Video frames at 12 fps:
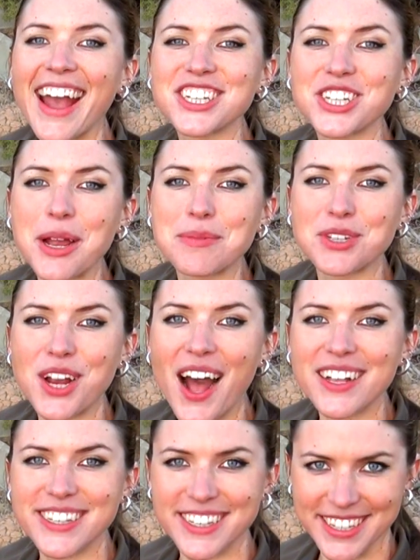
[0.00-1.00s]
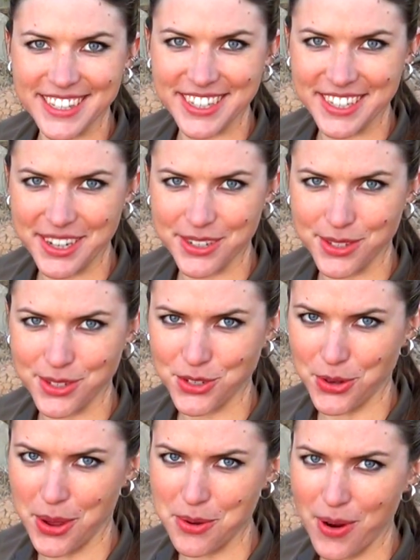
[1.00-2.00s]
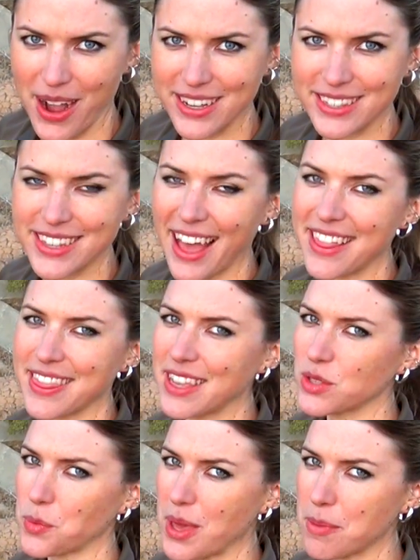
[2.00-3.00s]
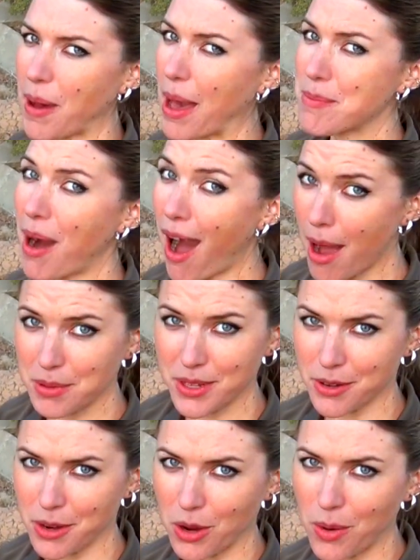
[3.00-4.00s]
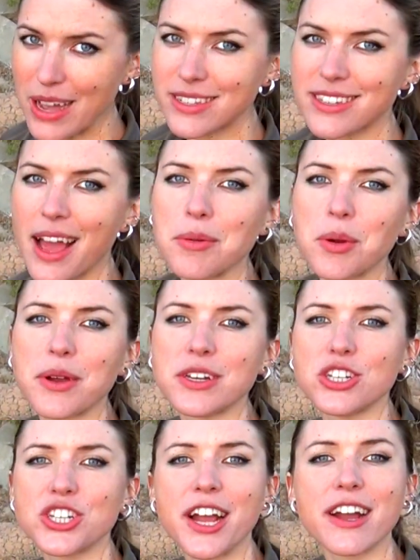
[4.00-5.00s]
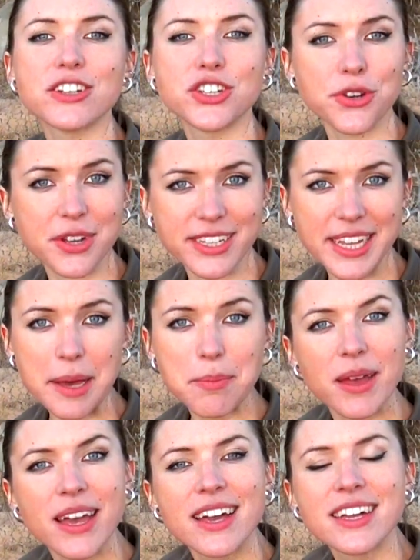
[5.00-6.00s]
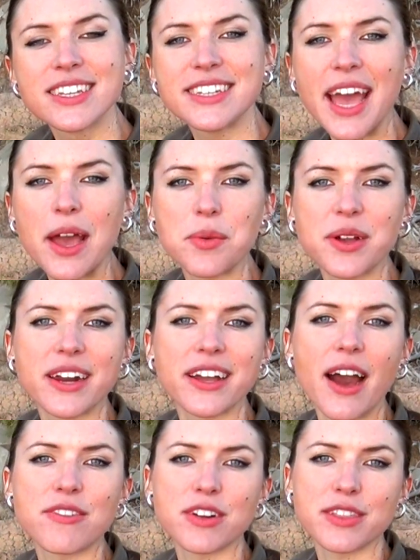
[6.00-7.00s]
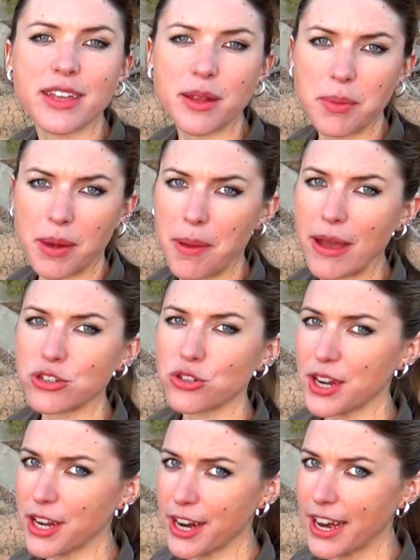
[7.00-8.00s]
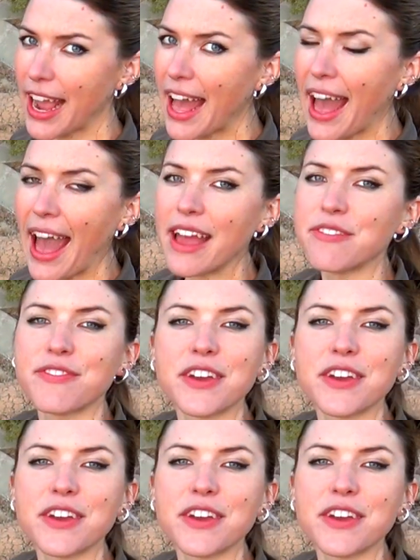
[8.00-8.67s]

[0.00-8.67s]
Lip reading: Hey Sharp Shots, this is Kirsten Weiss, and this week by popular request I'm going to share a shooting tip. Today we're going to cover a little bit about trigger and